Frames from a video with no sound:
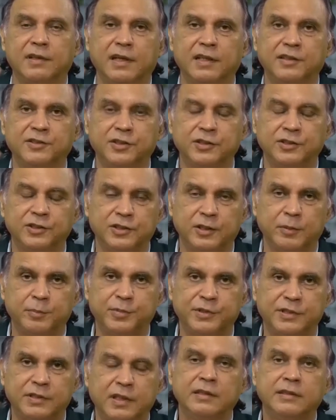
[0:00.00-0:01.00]

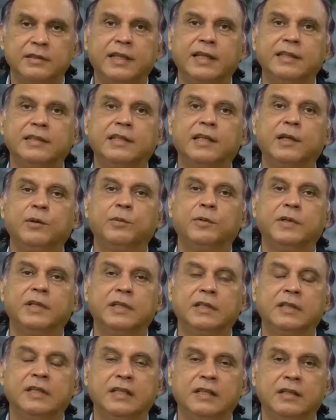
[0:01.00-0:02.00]
relationships than they
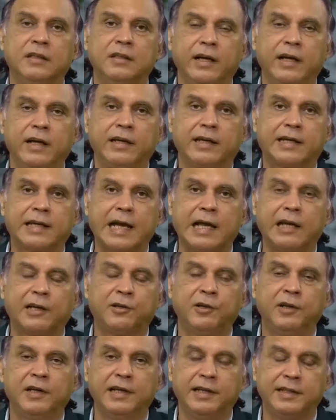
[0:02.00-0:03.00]
were in
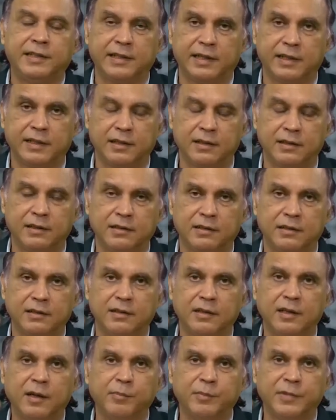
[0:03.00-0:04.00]
calculating
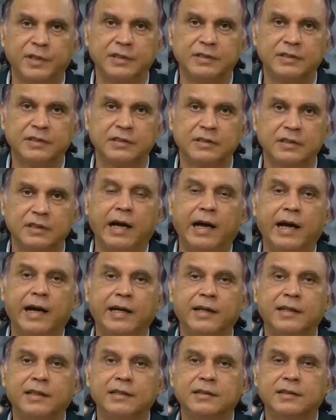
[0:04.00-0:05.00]
numbers.
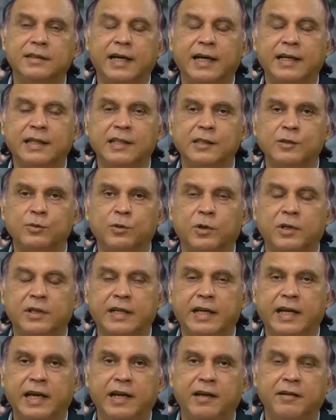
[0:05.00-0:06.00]
And that is
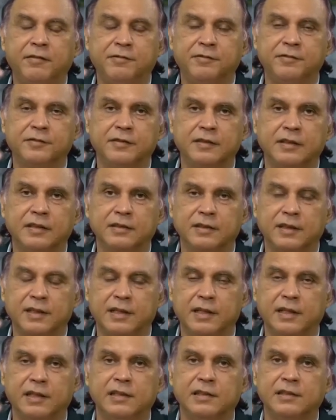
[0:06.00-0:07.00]
what gave the
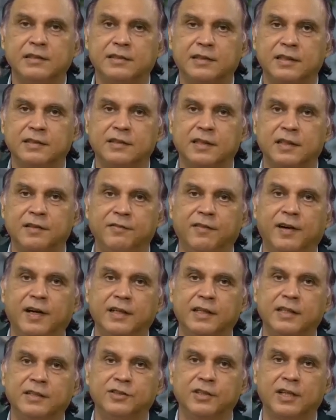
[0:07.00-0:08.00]
girls this
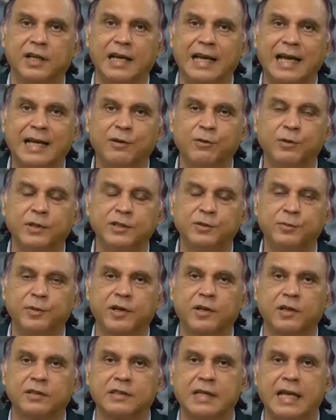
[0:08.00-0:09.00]
advantage in language
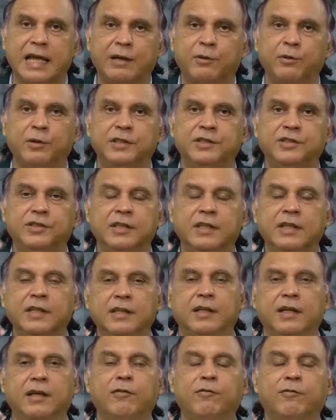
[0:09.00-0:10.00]
because language
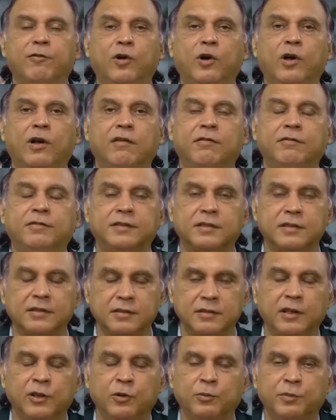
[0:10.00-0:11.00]
involves
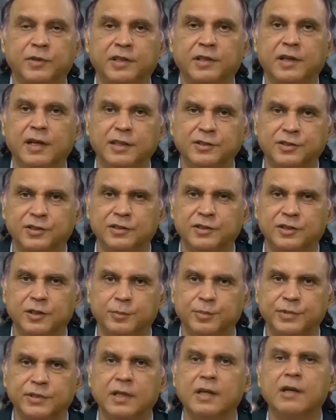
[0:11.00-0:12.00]
human
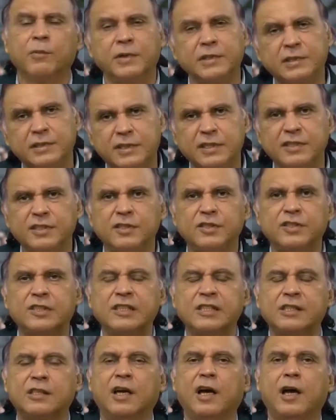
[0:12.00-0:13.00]
relationships. But this is
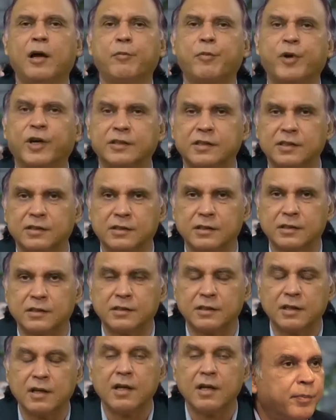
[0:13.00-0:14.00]
just a
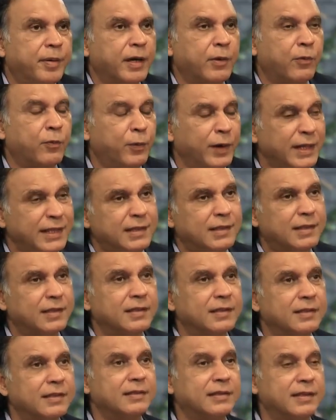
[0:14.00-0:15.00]
hypothesis. But with
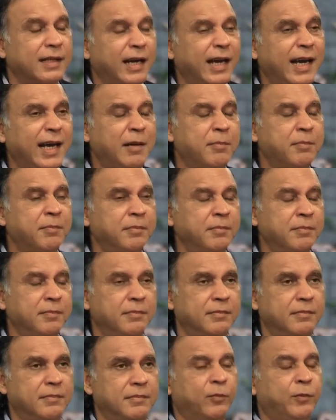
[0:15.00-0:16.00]
time,
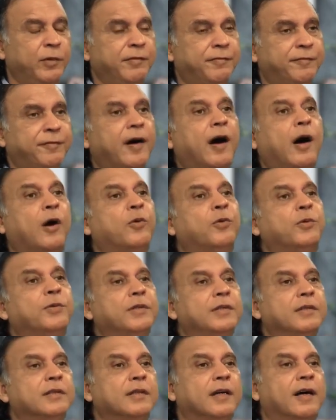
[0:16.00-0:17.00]
we
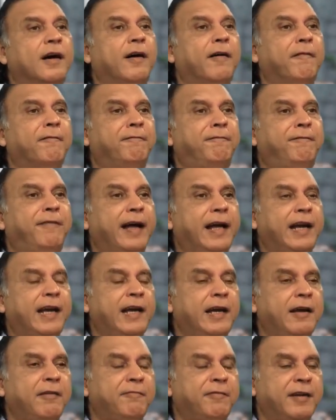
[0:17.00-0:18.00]
found a
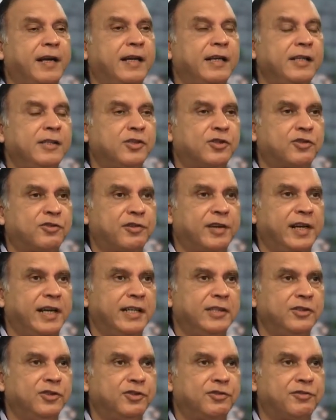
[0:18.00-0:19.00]
very, very
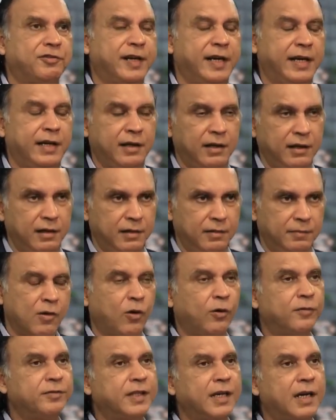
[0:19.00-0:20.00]
strange trend.
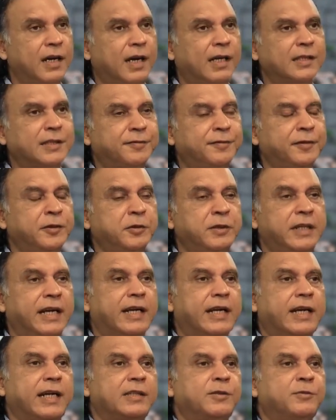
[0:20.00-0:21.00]
Over the last few
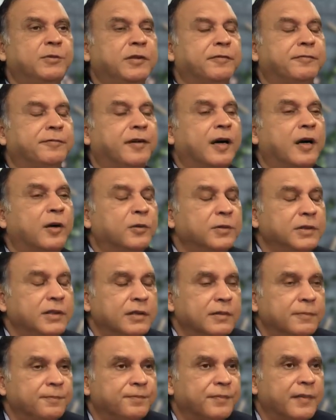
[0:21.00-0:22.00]
decades, we
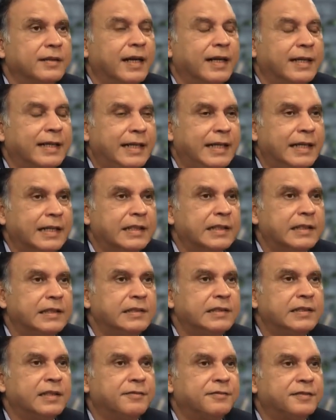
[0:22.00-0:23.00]
found that
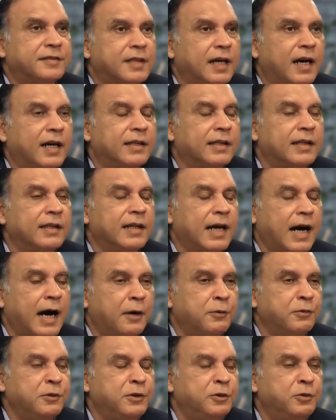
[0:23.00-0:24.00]
girls have started
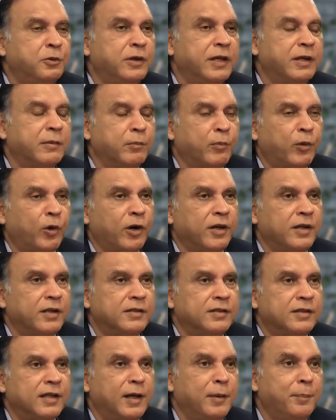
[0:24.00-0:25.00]
outdoing
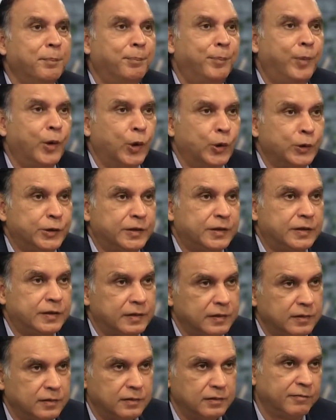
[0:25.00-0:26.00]
boys in
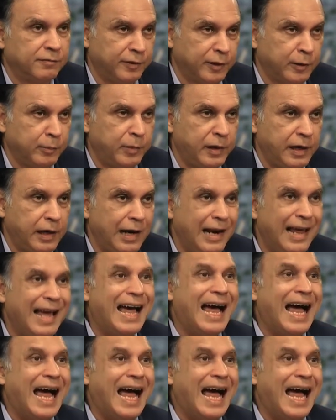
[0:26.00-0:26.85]
both verbal